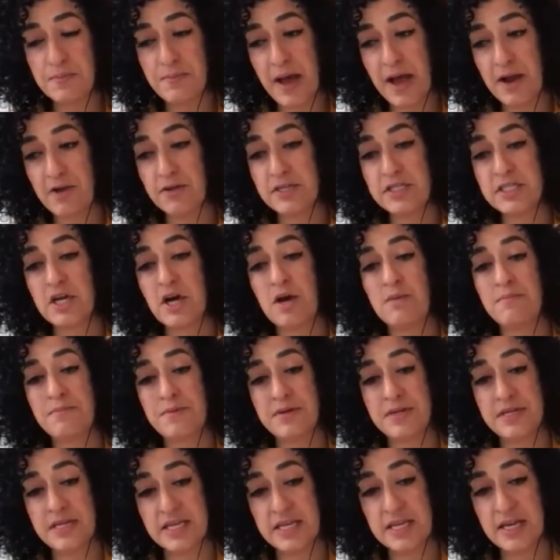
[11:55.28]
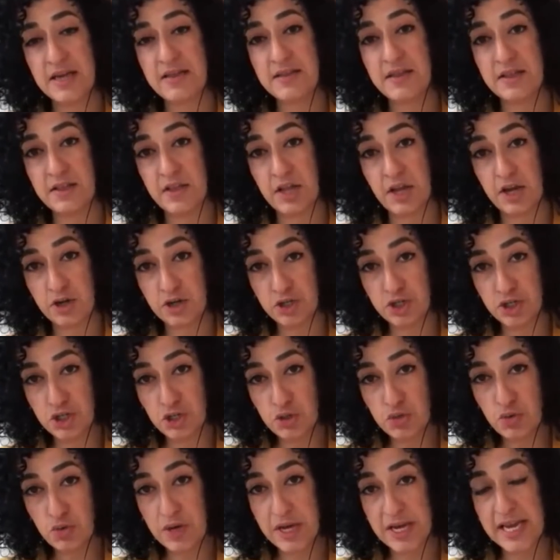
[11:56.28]
parent company that they are
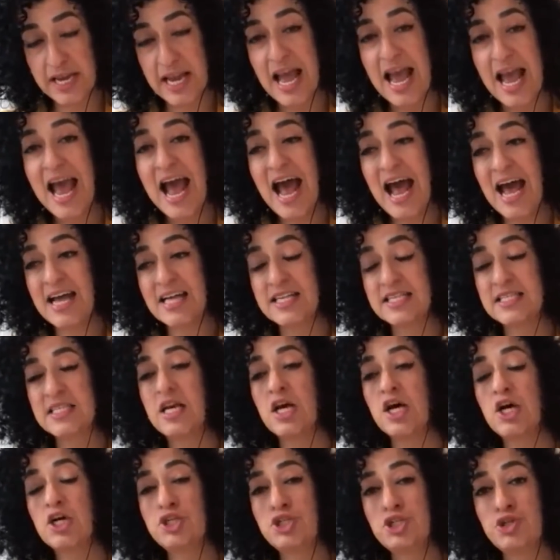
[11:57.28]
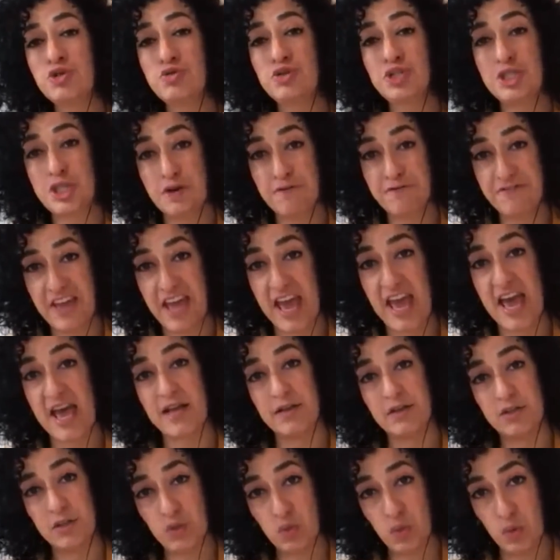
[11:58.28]
suing has a duty of
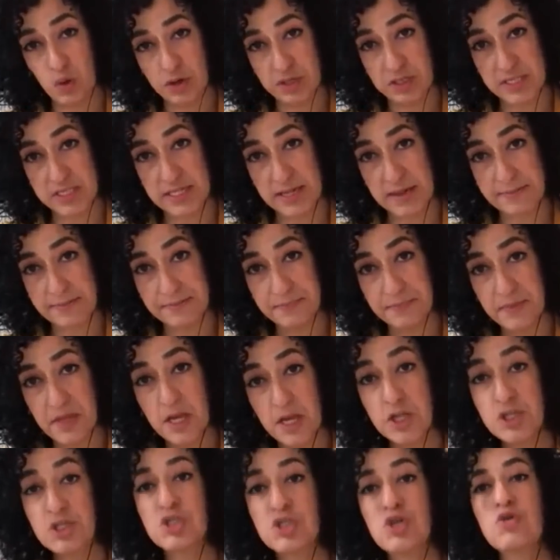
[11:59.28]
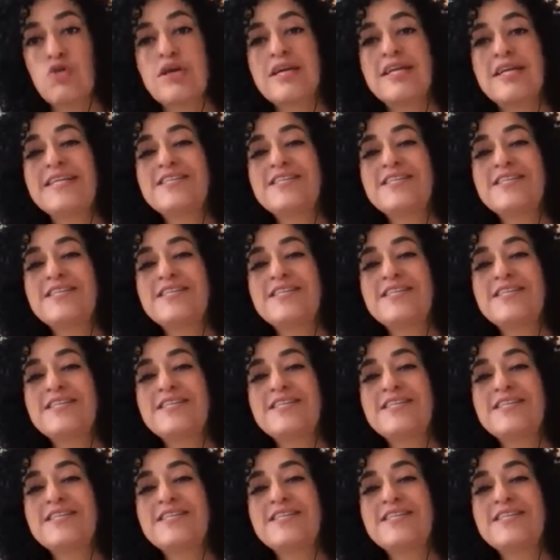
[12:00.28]
care towards them. So